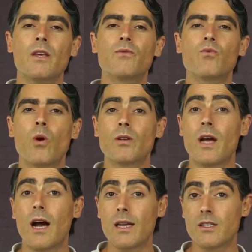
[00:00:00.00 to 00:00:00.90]
If
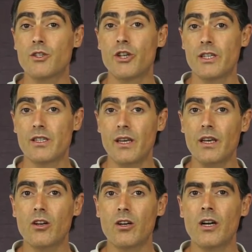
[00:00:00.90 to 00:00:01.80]
what I suggest
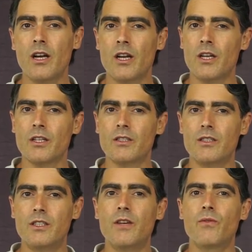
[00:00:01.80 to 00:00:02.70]
here
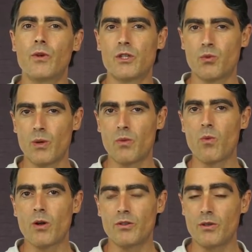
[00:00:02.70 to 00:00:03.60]
differs with
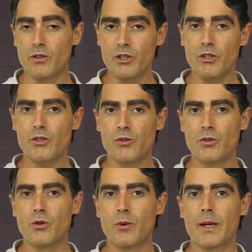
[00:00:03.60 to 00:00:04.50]
what you're used
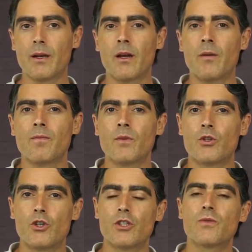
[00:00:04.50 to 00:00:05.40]
to doing,
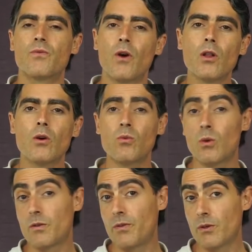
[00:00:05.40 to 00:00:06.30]
just follow
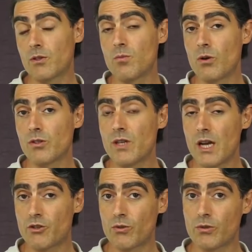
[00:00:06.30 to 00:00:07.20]
what feels most
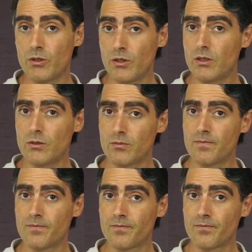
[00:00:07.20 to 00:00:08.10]
natural to you.
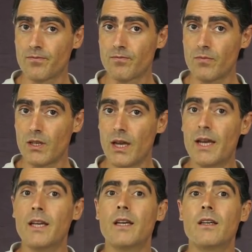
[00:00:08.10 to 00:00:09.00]

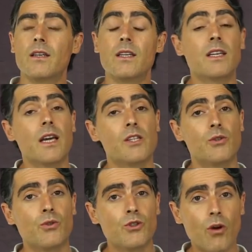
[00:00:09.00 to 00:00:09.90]
In
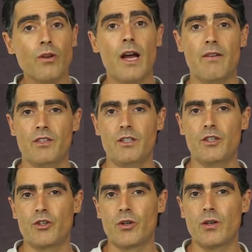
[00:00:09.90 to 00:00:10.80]
case you don't have a
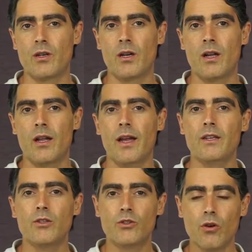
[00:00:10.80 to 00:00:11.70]
teacher
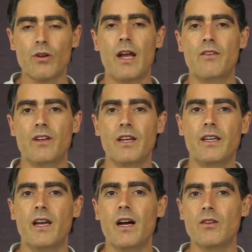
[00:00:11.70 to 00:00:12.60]
and you don't have
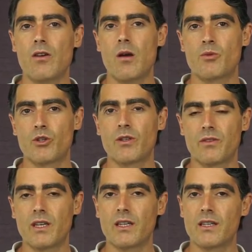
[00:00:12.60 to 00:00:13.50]
any other option
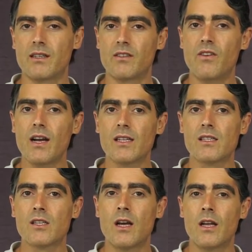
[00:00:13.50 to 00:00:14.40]
of getting an
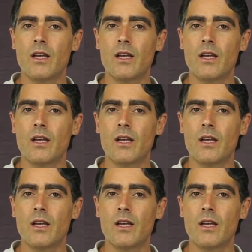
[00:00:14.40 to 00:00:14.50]
advice,